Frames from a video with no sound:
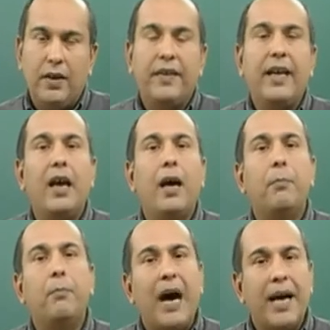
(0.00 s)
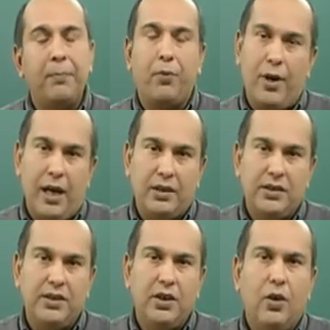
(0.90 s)
they are
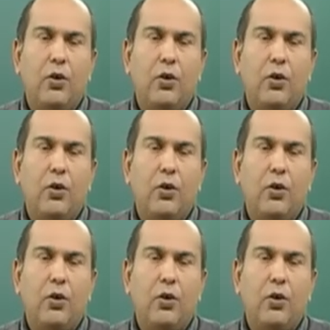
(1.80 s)
byproducts,